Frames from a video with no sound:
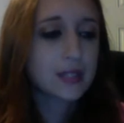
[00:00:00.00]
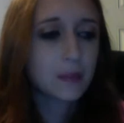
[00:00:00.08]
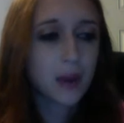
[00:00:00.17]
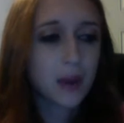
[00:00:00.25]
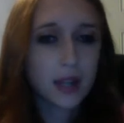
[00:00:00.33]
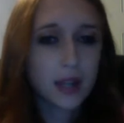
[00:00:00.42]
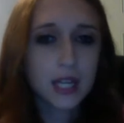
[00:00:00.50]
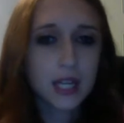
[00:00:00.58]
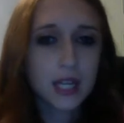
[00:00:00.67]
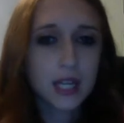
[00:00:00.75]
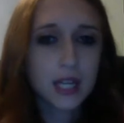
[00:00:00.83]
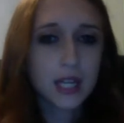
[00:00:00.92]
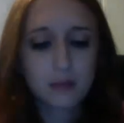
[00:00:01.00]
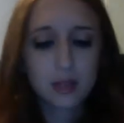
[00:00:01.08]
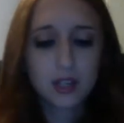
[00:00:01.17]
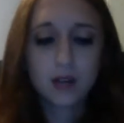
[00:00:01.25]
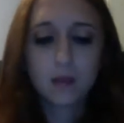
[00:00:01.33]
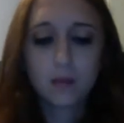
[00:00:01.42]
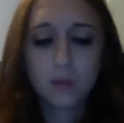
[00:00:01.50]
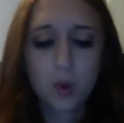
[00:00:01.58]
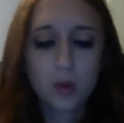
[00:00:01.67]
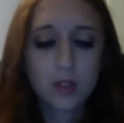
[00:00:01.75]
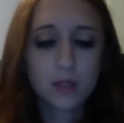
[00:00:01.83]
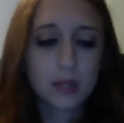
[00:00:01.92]
buying expensive makeup,
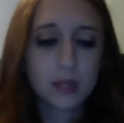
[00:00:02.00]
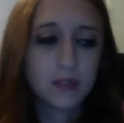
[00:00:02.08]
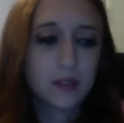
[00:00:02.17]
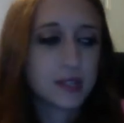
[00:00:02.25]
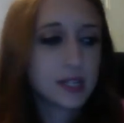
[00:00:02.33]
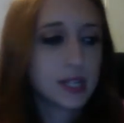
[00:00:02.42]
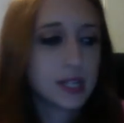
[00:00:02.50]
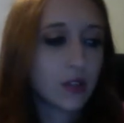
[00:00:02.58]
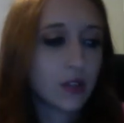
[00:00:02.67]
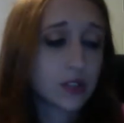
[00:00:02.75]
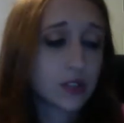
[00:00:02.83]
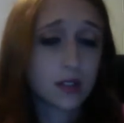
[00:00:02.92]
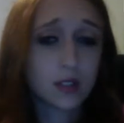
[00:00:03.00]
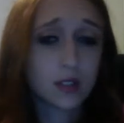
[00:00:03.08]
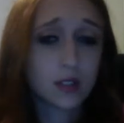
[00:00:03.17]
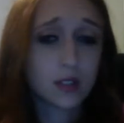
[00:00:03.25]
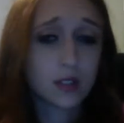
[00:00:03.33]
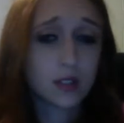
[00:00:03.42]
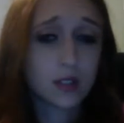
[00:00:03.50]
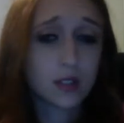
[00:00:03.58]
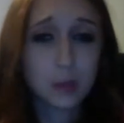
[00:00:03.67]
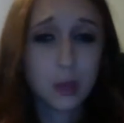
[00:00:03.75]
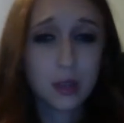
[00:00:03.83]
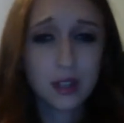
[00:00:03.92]
won't spend $15 on a lipstick, and I
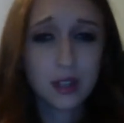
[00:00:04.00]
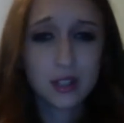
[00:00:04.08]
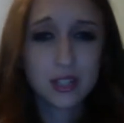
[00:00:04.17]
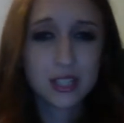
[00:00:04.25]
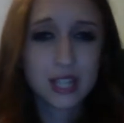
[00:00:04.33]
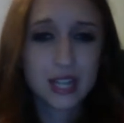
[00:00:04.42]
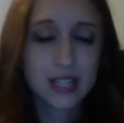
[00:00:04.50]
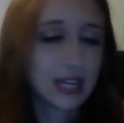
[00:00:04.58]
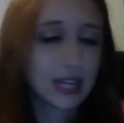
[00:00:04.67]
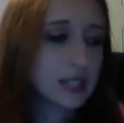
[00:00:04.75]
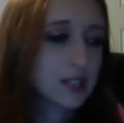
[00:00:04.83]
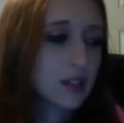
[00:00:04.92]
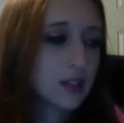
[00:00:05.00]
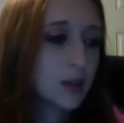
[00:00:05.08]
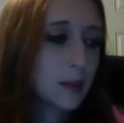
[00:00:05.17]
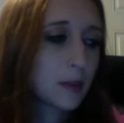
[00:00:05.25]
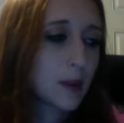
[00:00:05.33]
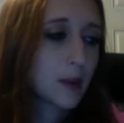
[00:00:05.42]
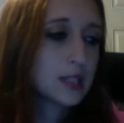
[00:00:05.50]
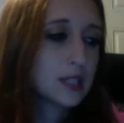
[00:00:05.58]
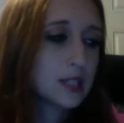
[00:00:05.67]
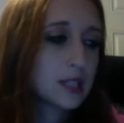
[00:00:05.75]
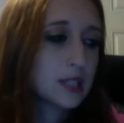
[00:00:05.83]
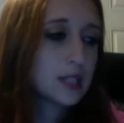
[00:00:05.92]
completely understand that is a little bit
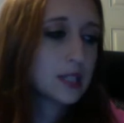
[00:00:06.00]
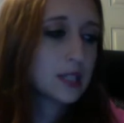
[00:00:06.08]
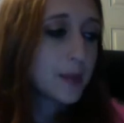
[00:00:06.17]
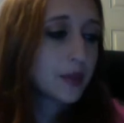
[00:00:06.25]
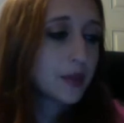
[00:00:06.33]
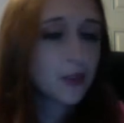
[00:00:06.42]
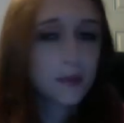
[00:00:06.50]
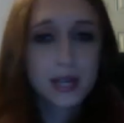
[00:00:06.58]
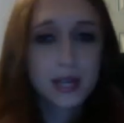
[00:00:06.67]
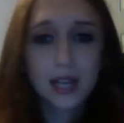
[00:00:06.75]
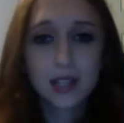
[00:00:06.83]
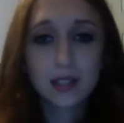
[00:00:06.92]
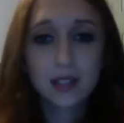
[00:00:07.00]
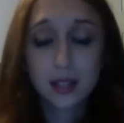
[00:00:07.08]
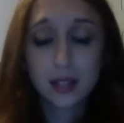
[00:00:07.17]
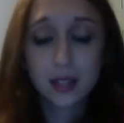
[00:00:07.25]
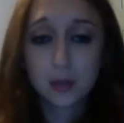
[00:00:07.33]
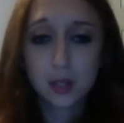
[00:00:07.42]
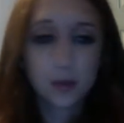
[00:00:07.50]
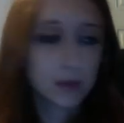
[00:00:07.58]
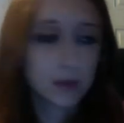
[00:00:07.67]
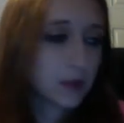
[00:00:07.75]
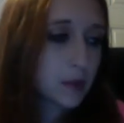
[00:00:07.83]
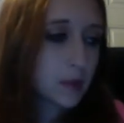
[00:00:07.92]
pricey. But for me, I collect makeup and
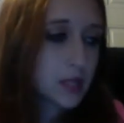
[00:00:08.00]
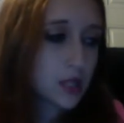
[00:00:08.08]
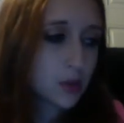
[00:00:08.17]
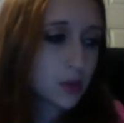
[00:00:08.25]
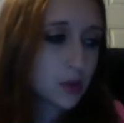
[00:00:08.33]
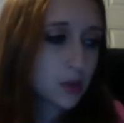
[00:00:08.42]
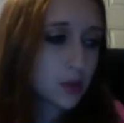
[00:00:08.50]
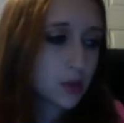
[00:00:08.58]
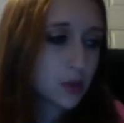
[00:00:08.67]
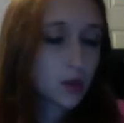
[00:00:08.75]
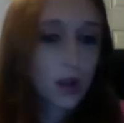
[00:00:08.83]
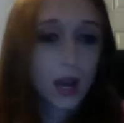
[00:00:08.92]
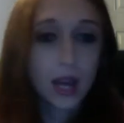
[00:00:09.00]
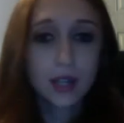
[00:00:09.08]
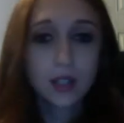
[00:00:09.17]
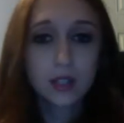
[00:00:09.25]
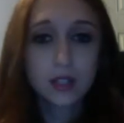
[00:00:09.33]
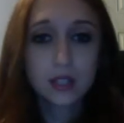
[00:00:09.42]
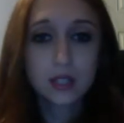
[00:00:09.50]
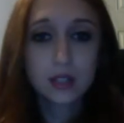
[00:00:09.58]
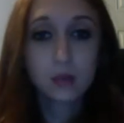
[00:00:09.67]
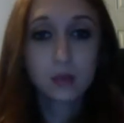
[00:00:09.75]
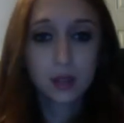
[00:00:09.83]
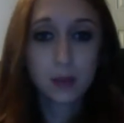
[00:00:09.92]
I'm obsessed with makeup, so I could deal
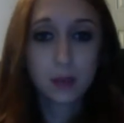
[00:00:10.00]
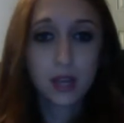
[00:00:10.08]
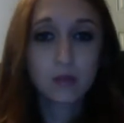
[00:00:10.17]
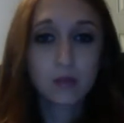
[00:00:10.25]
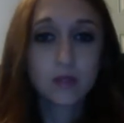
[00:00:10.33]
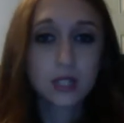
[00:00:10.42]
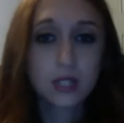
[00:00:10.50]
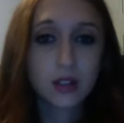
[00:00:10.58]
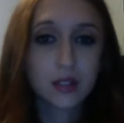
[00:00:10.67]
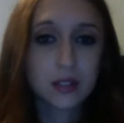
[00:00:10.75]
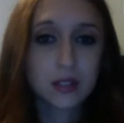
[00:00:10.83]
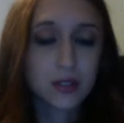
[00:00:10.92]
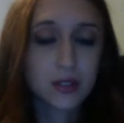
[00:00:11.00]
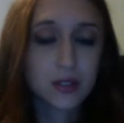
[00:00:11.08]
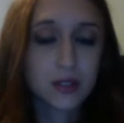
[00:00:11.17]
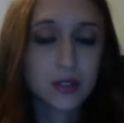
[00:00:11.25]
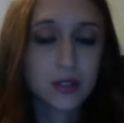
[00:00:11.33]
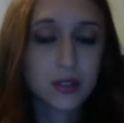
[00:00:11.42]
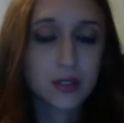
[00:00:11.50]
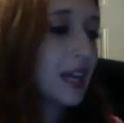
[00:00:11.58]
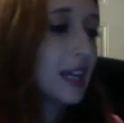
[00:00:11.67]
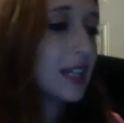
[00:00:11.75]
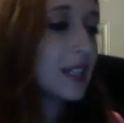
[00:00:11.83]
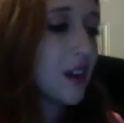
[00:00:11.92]
with paying $15 for a lipstick.
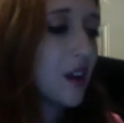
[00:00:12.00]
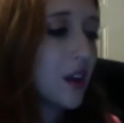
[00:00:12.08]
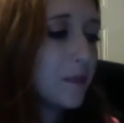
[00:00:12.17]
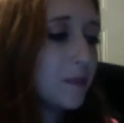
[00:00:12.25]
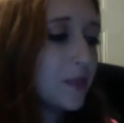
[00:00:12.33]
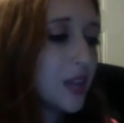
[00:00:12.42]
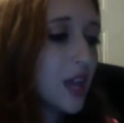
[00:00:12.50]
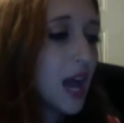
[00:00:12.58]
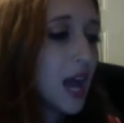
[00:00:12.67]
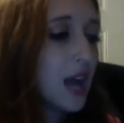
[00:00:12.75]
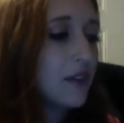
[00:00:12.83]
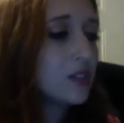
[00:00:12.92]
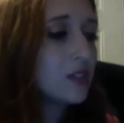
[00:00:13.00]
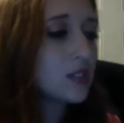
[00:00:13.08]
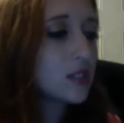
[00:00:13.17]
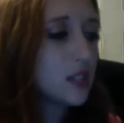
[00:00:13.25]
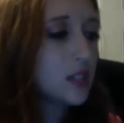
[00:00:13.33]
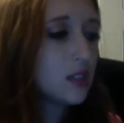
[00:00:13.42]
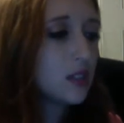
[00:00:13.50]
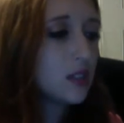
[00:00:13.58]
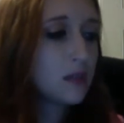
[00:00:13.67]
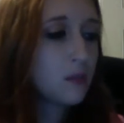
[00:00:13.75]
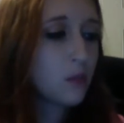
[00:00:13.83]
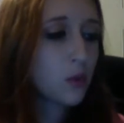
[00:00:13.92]
And obviously, the
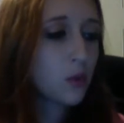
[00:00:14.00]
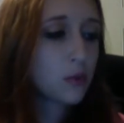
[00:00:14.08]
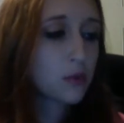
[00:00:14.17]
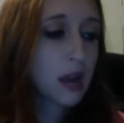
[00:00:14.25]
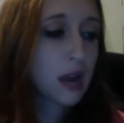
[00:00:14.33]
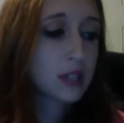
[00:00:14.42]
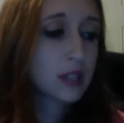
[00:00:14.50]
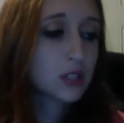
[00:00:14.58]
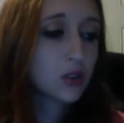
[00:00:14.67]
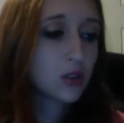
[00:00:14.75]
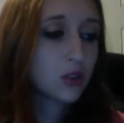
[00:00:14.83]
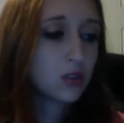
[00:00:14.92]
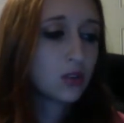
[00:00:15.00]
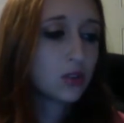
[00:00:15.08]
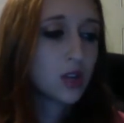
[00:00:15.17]
more practical,